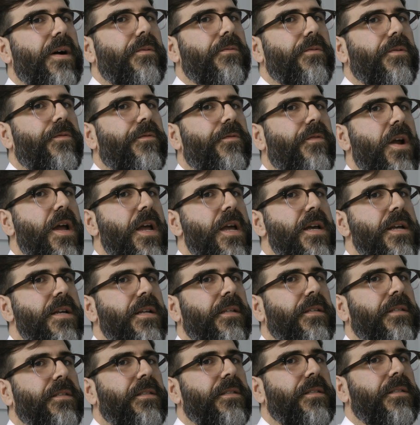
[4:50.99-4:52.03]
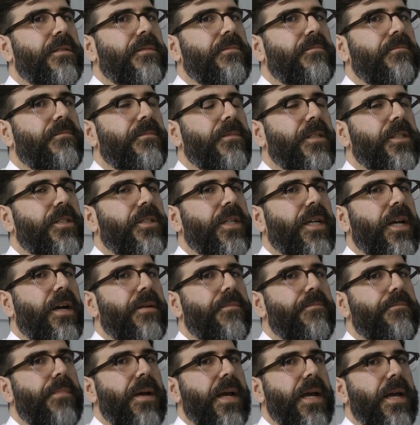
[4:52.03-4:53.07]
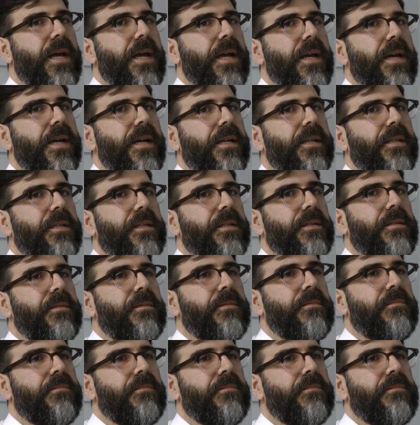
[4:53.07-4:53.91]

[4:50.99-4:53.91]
out with friends, check out a band,